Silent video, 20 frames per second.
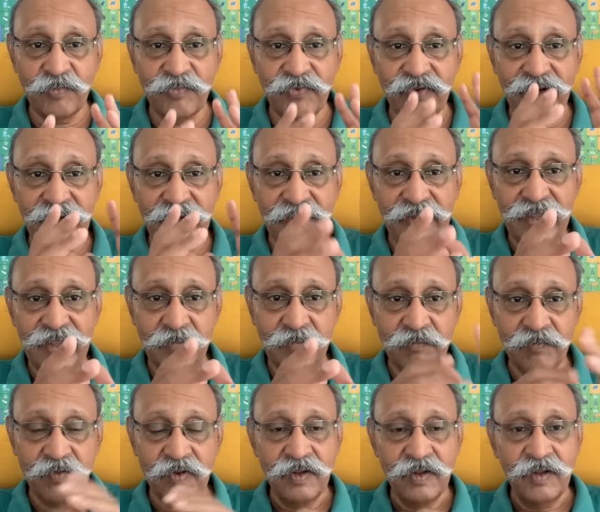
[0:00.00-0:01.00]
between India
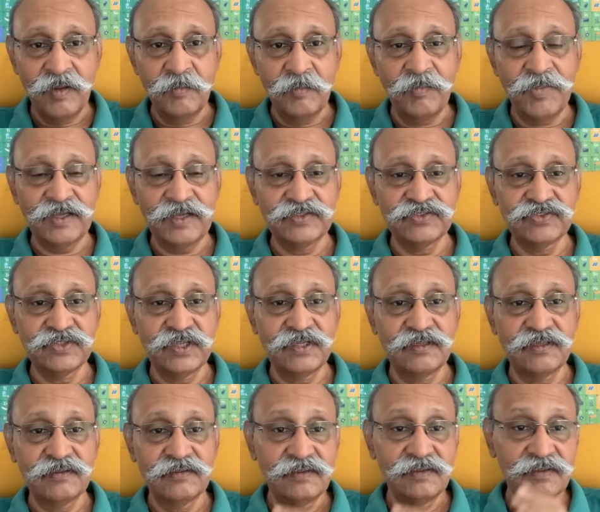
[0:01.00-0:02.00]
and Pakistan.